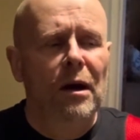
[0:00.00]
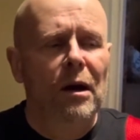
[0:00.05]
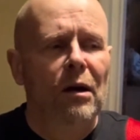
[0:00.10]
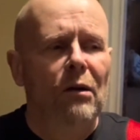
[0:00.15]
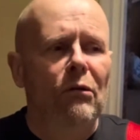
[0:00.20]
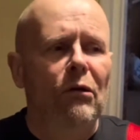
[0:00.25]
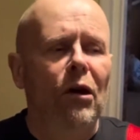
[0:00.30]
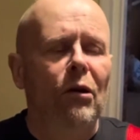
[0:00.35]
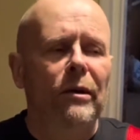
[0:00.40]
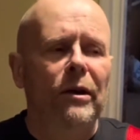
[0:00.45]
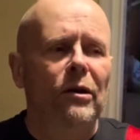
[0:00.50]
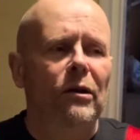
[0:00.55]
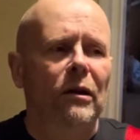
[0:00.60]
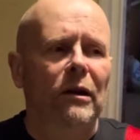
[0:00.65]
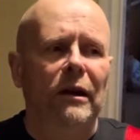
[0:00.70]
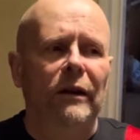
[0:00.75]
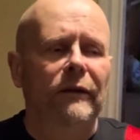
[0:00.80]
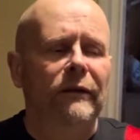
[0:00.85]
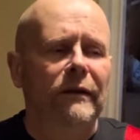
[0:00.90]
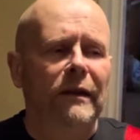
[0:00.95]
Well, we got
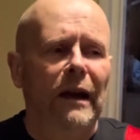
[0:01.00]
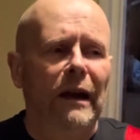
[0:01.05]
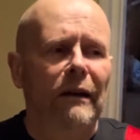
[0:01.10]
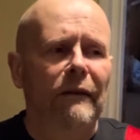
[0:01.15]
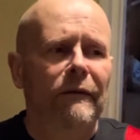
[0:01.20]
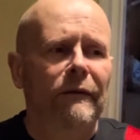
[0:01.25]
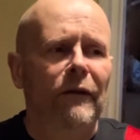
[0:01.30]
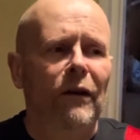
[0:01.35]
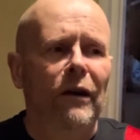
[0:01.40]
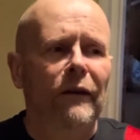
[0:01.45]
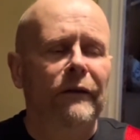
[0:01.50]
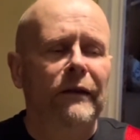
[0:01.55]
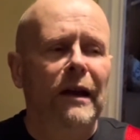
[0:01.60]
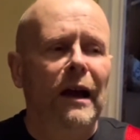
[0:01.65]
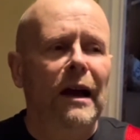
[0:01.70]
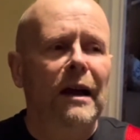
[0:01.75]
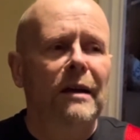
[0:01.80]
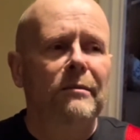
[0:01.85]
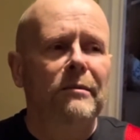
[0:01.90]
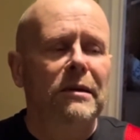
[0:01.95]
left now 5
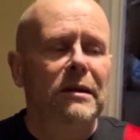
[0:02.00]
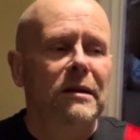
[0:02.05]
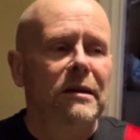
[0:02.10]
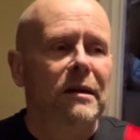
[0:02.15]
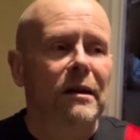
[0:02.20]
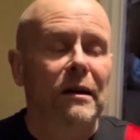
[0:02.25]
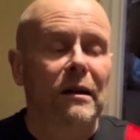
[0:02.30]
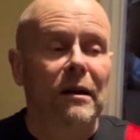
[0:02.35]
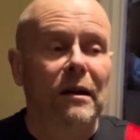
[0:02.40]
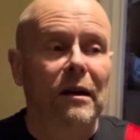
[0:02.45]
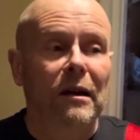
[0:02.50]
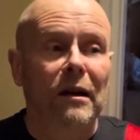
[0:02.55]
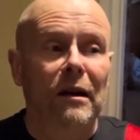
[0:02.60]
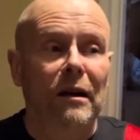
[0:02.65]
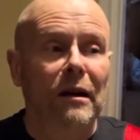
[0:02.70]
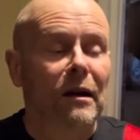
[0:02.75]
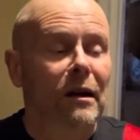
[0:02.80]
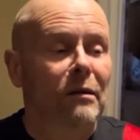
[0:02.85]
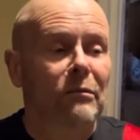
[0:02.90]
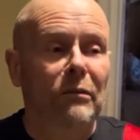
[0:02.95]
games,
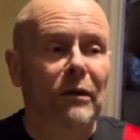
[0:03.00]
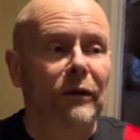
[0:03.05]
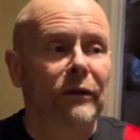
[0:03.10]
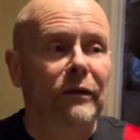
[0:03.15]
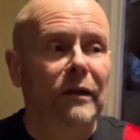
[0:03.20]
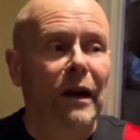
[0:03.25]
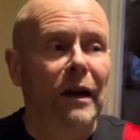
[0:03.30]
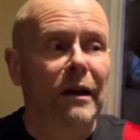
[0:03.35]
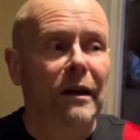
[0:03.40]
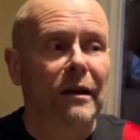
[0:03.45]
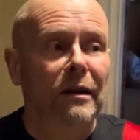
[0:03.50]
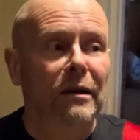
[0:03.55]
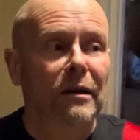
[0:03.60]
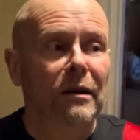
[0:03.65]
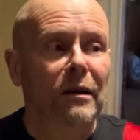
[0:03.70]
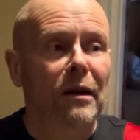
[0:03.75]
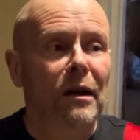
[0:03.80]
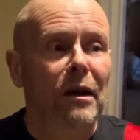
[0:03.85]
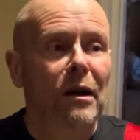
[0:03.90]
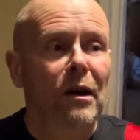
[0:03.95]
and we've
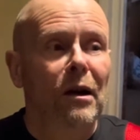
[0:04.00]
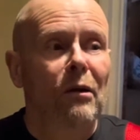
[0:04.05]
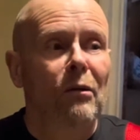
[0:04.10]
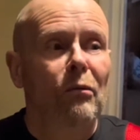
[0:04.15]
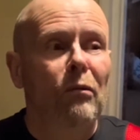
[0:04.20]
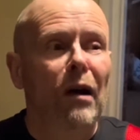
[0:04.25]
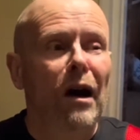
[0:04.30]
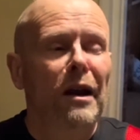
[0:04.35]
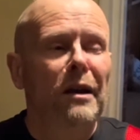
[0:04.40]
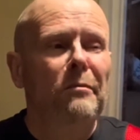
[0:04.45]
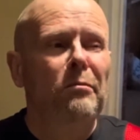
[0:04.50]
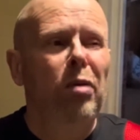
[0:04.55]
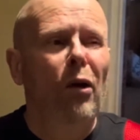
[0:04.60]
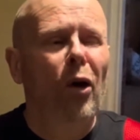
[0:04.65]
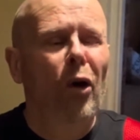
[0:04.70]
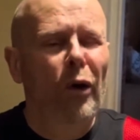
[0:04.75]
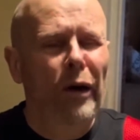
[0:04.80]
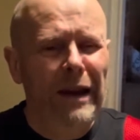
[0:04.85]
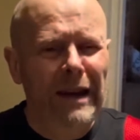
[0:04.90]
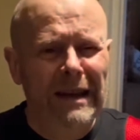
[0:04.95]
taken 1
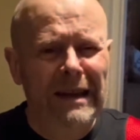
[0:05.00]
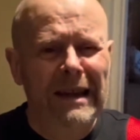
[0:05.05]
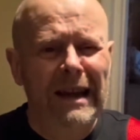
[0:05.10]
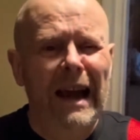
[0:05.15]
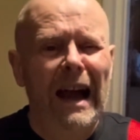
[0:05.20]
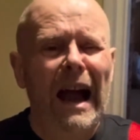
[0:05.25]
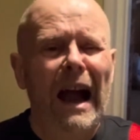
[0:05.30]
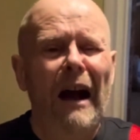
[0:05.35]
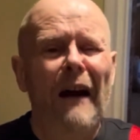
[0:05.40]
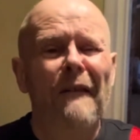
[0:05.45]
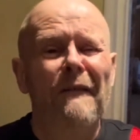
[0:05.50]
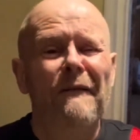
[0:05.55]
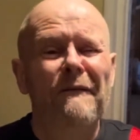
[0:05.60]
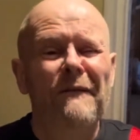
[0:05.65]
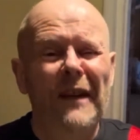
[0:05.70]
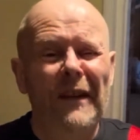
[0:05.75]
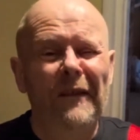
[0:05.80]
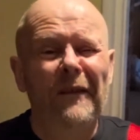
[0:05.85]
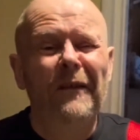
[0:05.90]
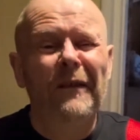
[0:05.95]
point out of
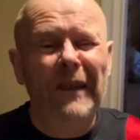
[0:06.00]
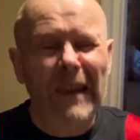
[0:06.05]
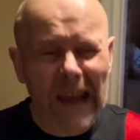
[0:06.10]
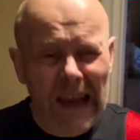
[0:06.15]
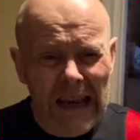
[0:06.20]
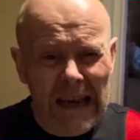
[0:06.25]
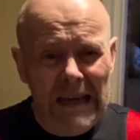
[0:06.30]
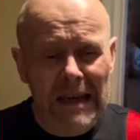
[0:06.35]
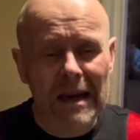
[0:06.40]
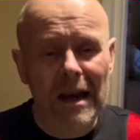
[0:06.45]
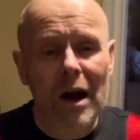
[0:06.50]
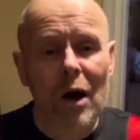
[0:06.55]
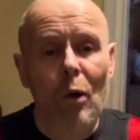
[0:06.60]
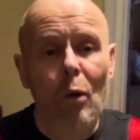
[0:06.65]
15.